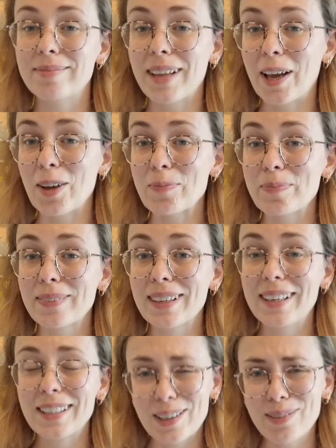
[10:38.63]
So I'm
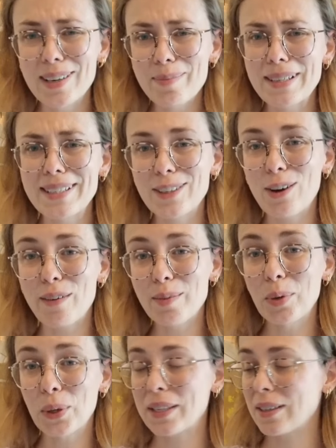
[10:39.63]
really missing not having
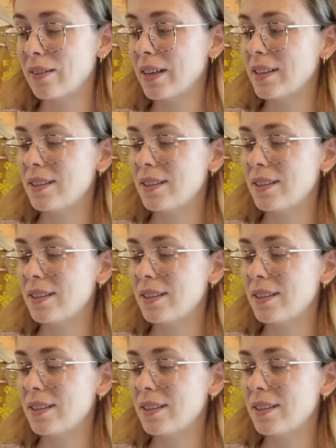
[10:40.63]
pockets on this,